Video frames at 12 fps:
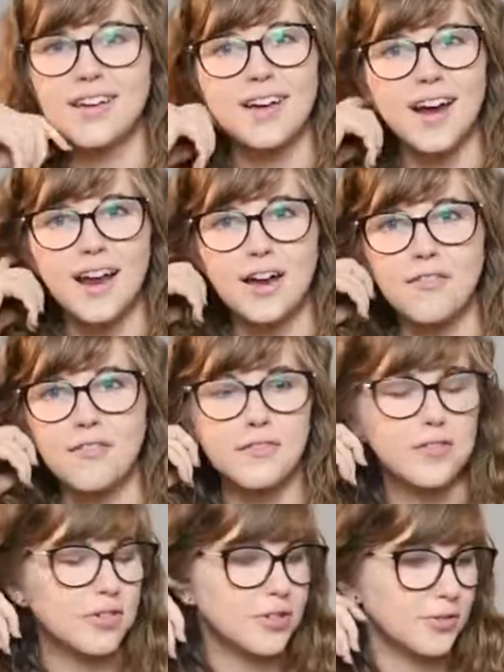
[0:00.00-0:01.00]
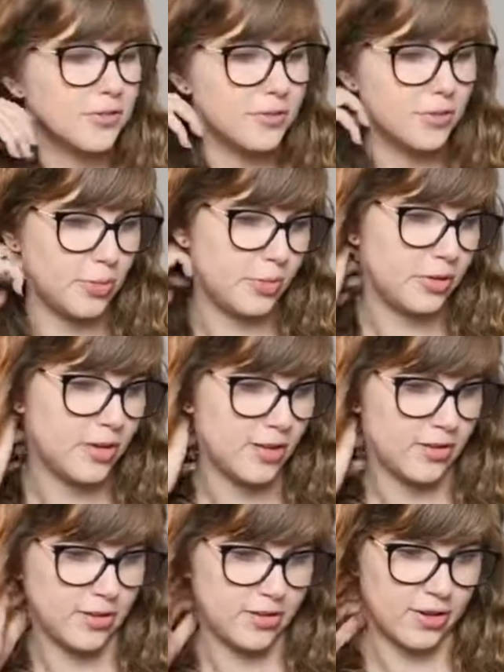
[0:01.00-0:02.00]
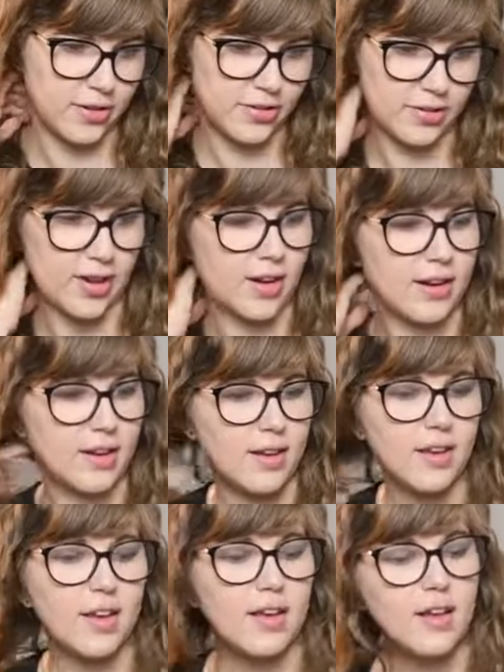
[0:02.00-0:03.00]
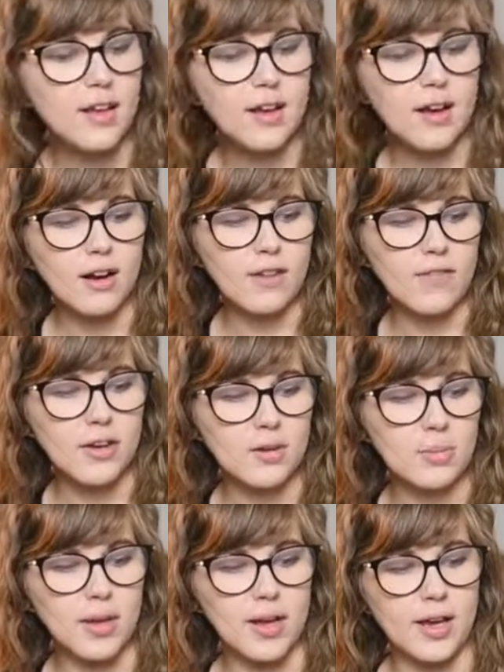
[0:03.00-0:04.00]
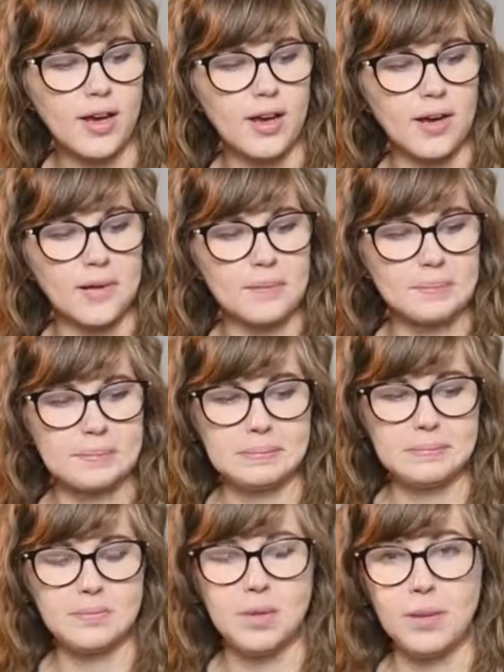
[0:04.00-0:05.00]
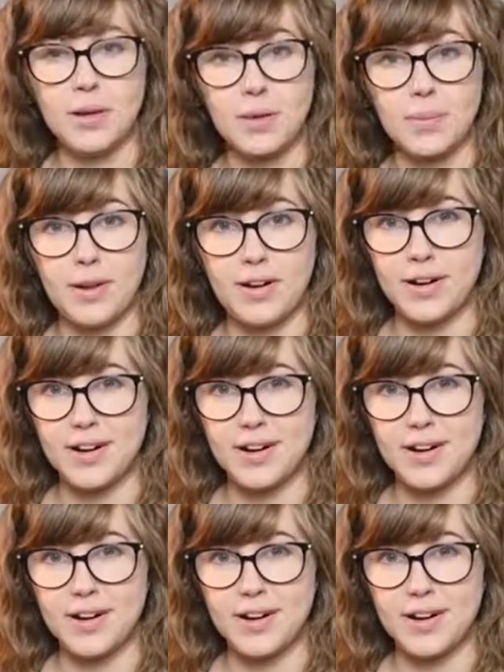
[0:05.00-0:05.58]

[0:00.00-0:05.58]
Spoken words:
I have 2 gypsy jazz guitars that are fun to play. Maybe I'll get better at it